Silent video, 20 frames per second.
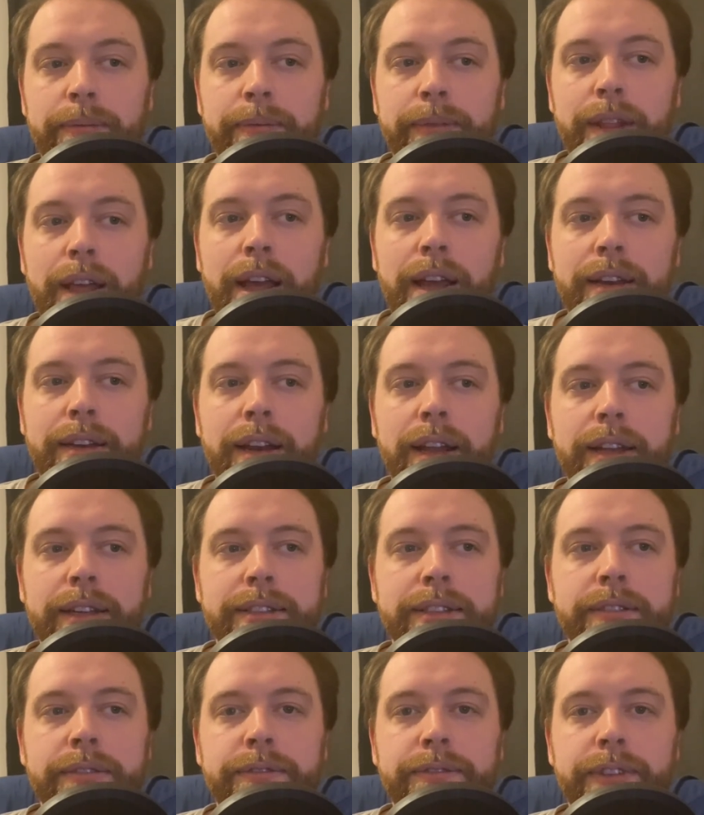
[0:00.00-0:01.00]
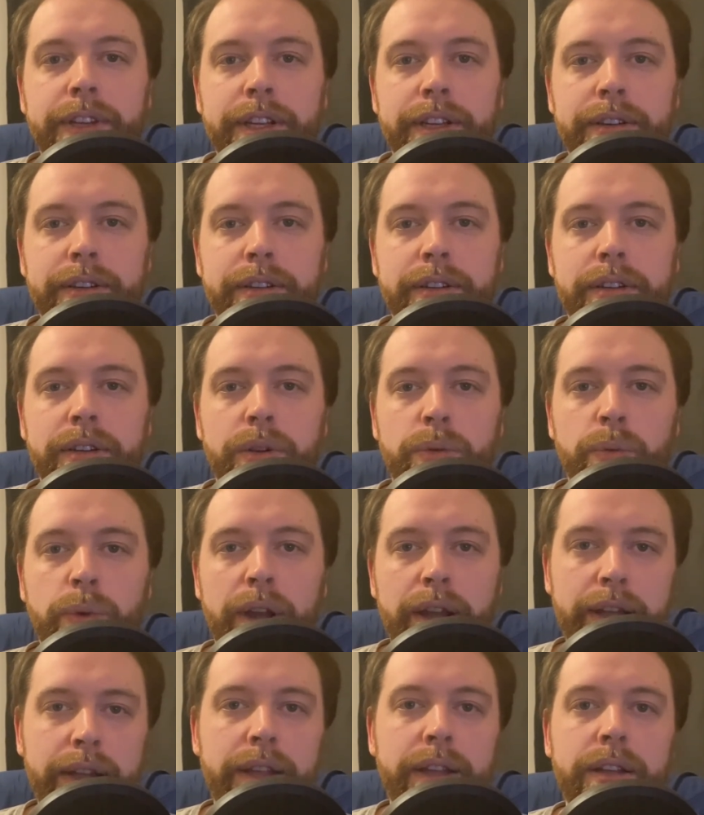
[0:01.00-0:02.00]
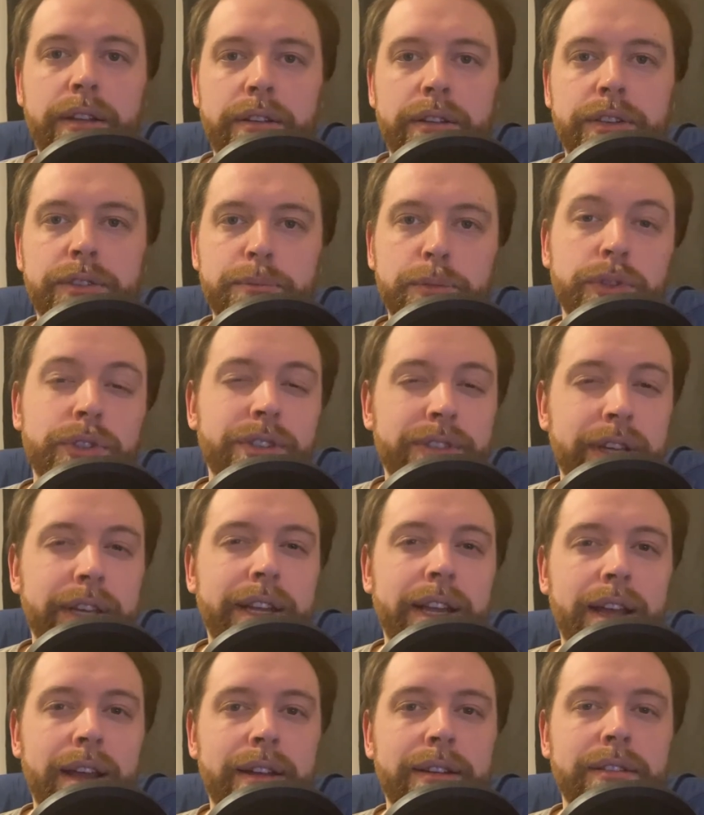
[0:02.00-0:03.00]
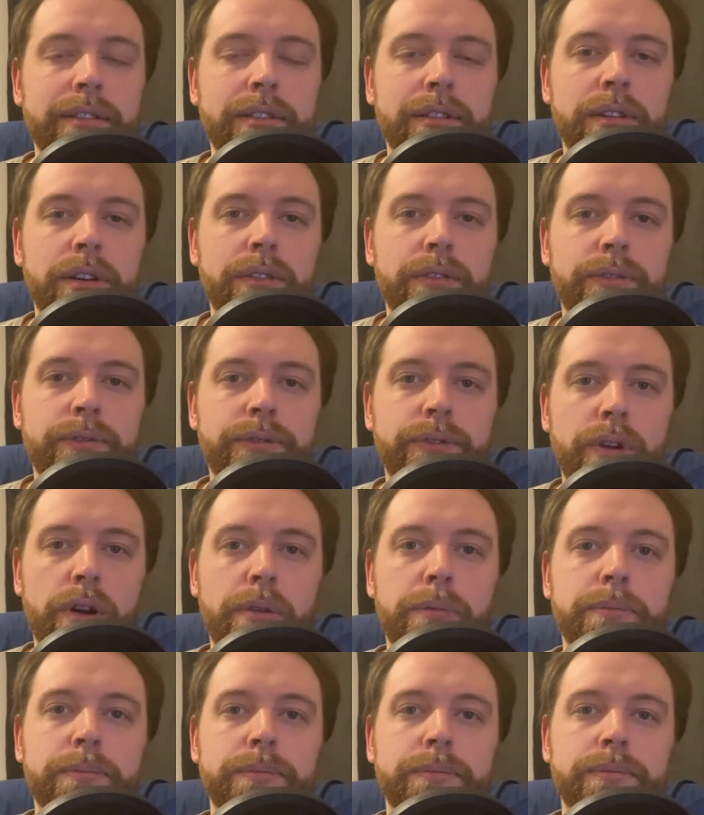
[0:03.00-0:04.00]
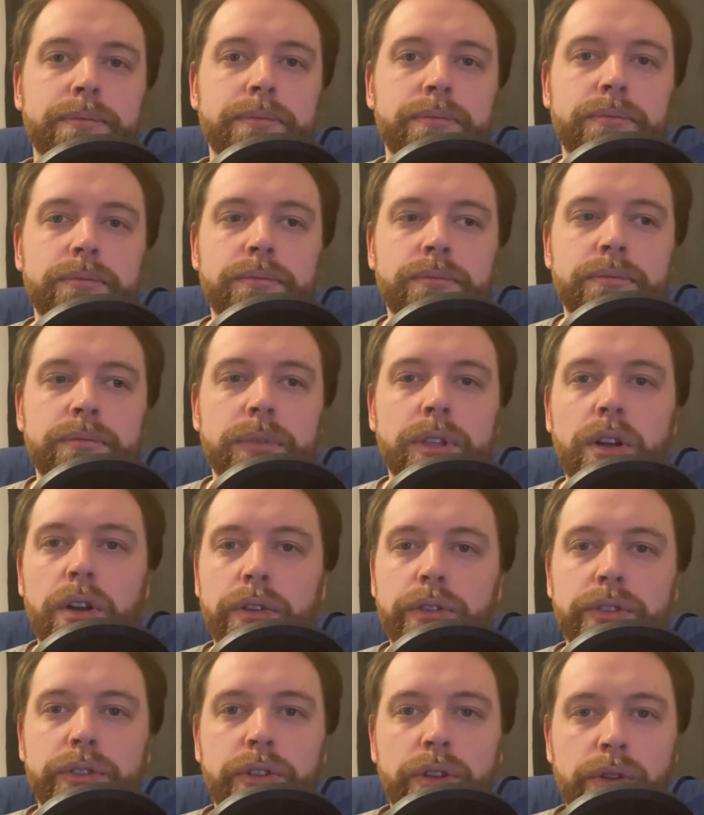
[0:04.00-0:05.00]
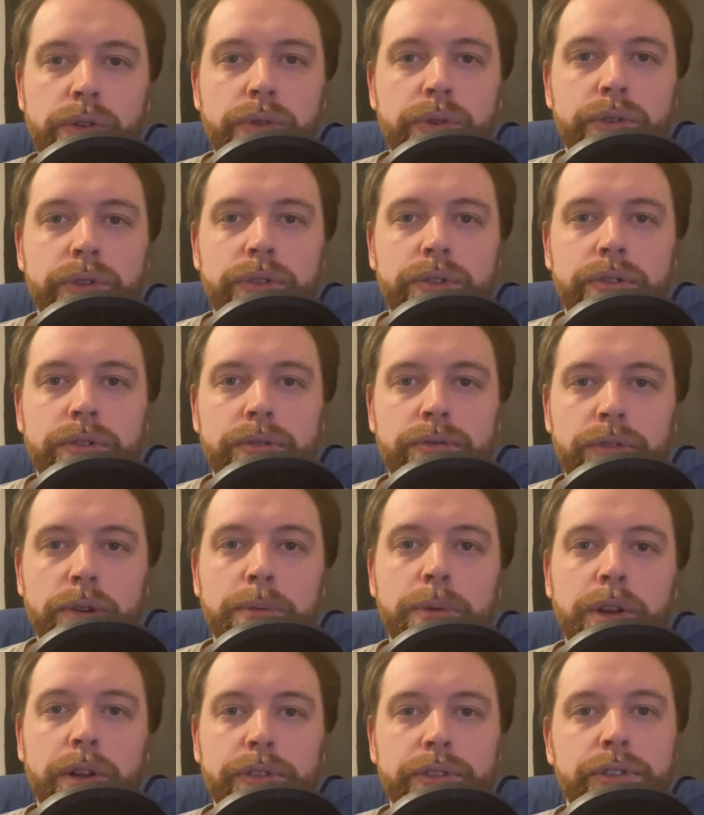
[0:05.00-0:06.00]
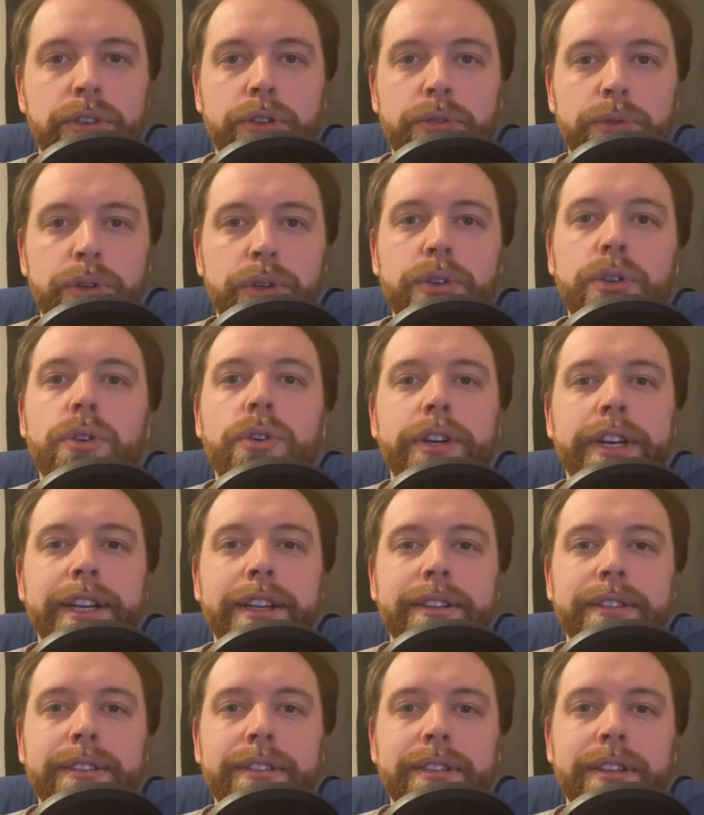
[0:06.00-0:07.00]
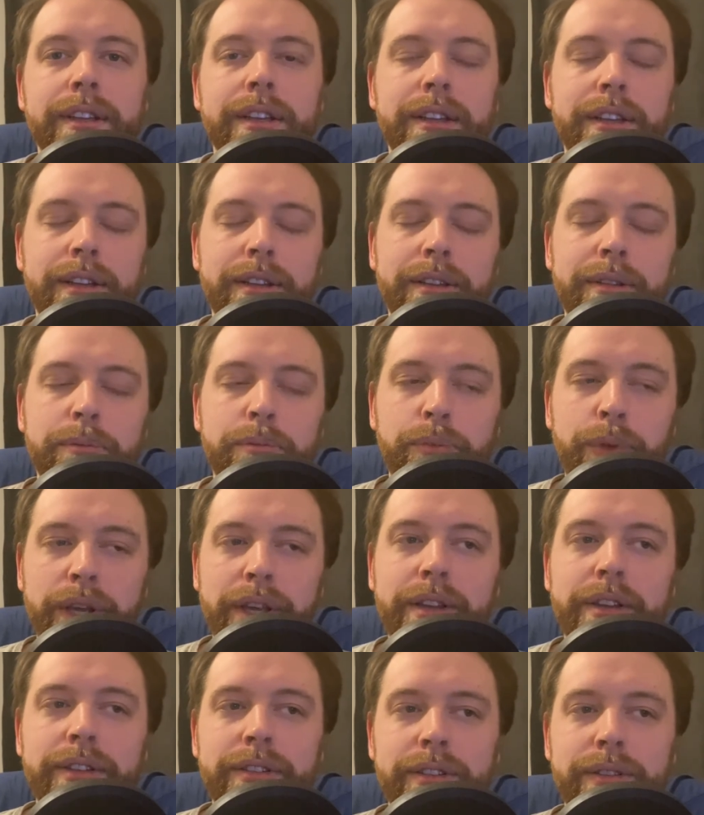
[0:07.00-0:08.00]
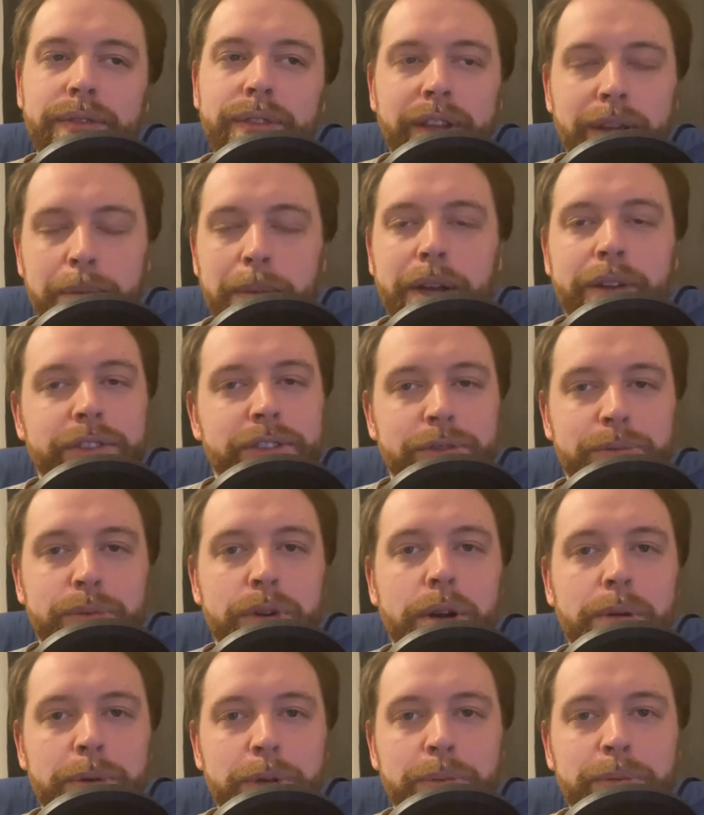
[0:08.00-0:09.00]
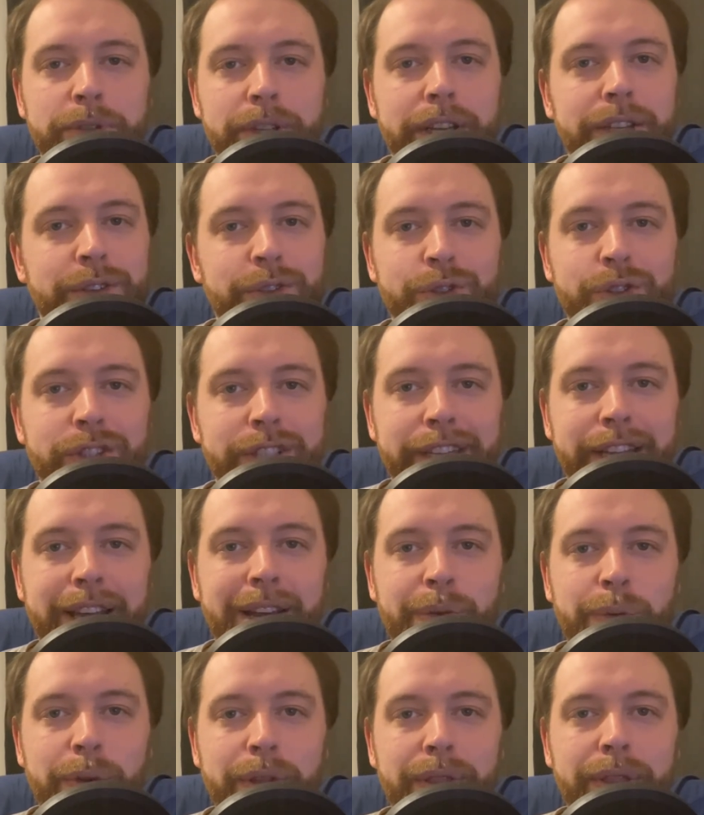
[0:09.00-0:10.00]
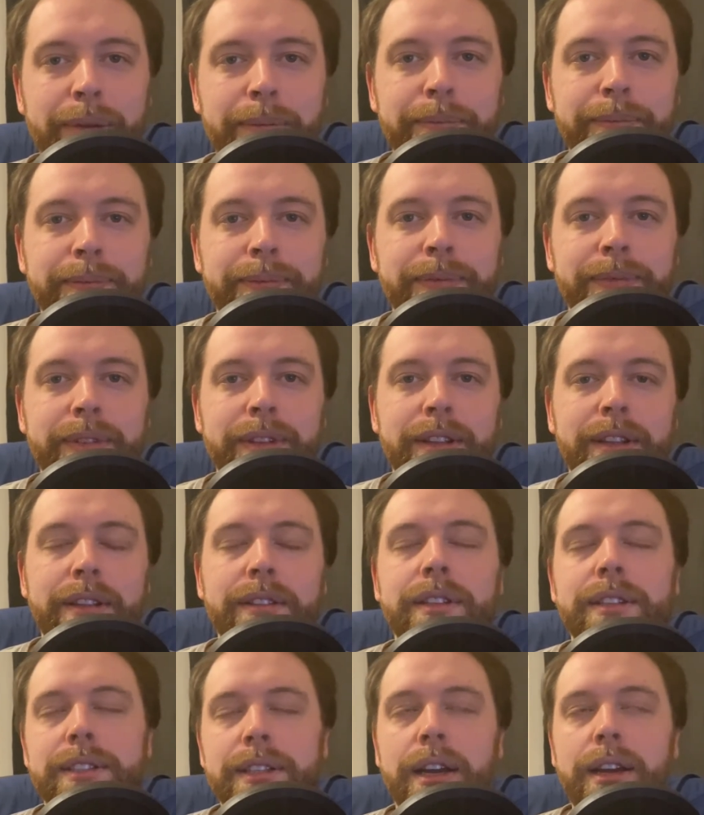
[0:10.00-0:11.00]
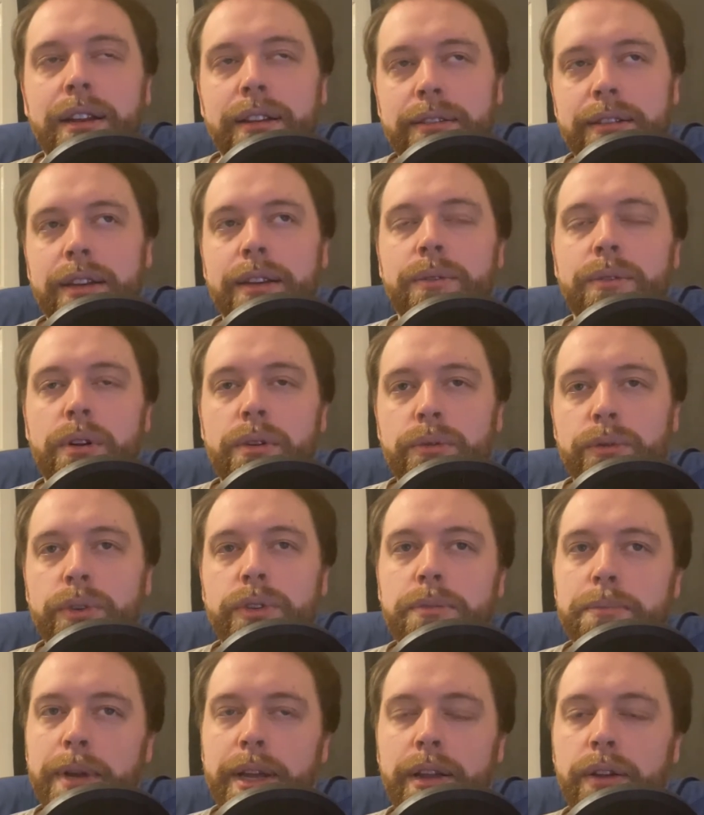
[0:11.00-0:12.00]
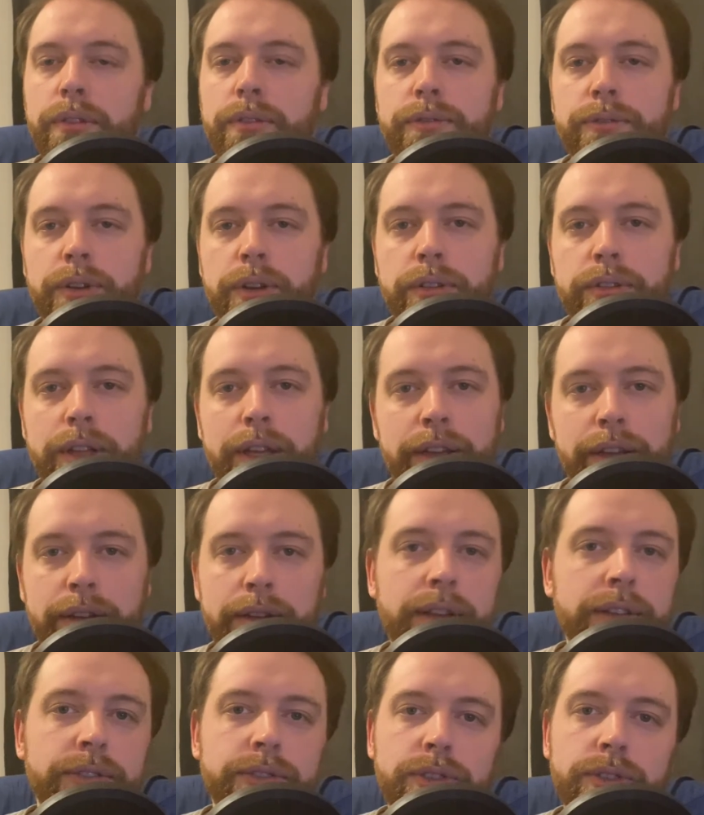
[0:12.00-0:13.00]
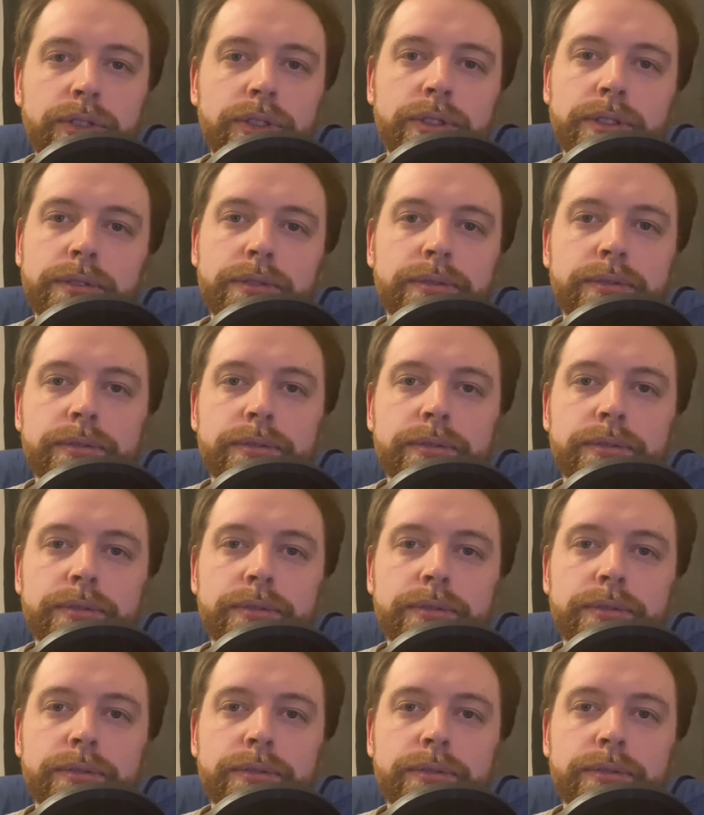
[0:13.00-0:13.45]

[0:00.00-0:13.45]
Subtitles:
I'd like to veer away as much as I can from console recordings, because of the amount of problems I usually get with them. The Tie 3 one was my own fault. I should have